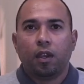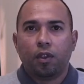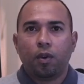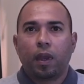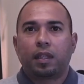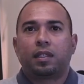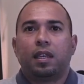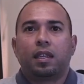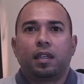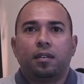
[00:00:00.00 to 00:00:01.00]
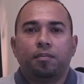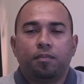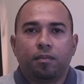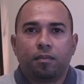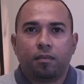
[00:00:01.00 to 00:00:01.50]
you had
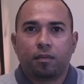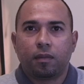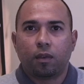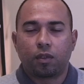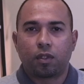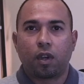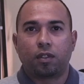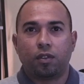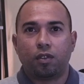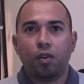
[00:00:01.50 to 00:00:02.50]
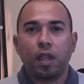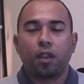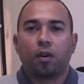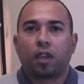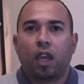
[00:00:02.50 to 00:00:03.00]
taken or started doing
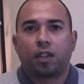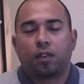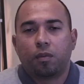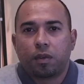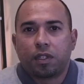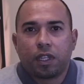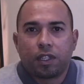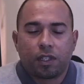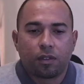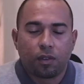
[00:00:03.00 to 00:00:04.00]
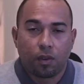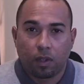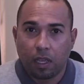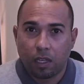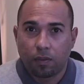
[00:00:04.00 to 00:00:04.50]
your cash flow projection or your
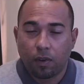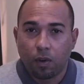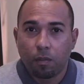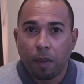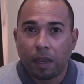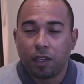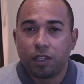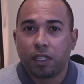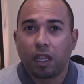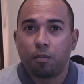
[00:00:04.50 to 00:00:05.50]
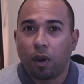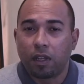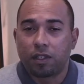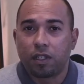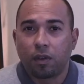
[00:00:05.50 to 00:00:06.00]
cash flow managing and
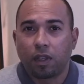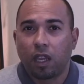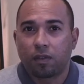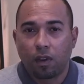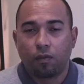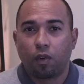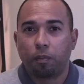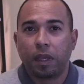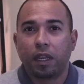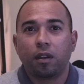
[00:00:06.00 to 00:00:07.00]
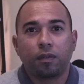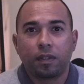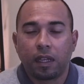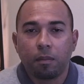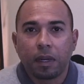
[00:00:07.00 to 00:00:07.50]
monitoring your cash flow for a period of
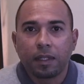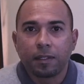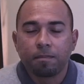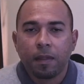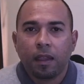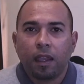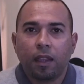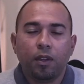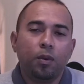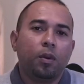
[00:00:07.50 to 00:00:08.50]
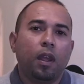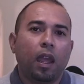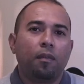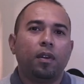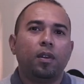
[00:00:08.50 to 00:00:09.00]
3 months, and you
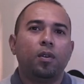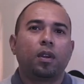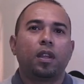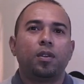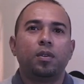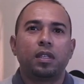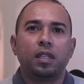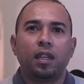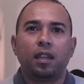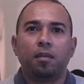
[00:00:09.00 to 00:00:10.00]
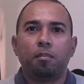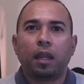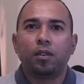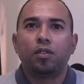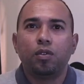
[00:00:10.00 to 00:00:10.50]
have a look and you see that in
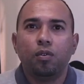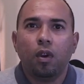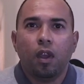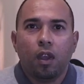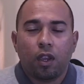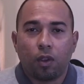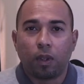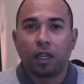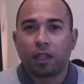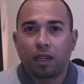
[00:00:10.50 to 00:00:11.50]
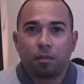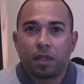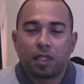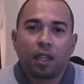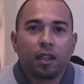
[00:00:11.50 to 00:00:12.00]
month 2 your income
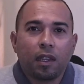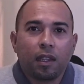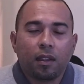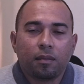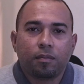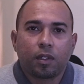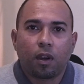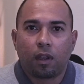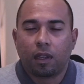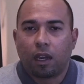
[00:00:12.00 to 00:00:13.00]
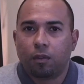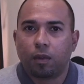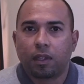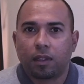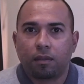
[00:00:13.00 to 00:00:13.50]
has suddenly gone down
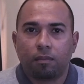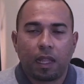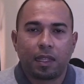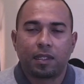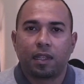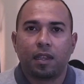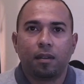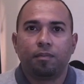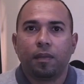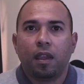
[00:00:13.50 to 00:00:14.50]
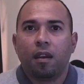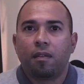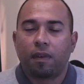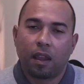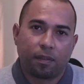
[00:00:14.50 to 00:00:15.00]
with, let's say,
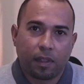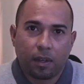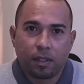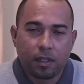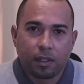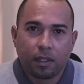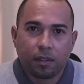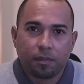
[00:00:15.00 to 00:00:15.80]
5,000 rand.